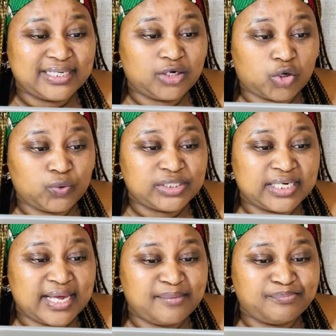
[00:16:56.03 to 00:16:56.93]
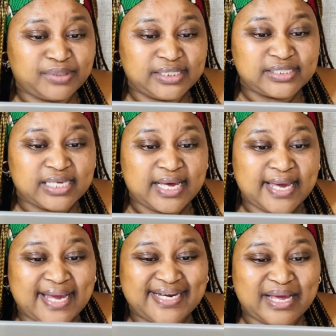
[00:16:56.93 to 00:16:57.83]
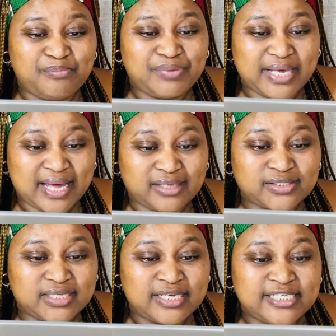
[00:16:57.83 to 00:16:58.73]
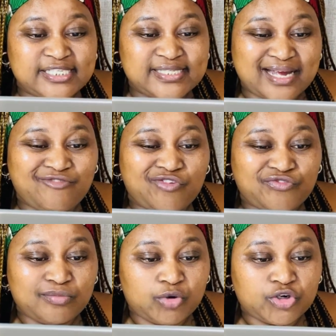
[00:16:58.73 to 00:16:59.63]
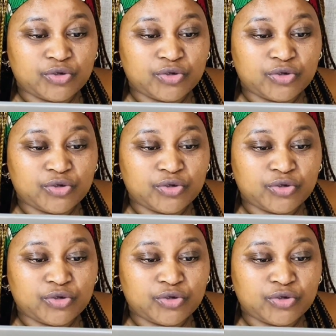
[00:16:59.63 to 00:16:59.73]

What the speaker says: including MPs and MPLs, staff of Mkondo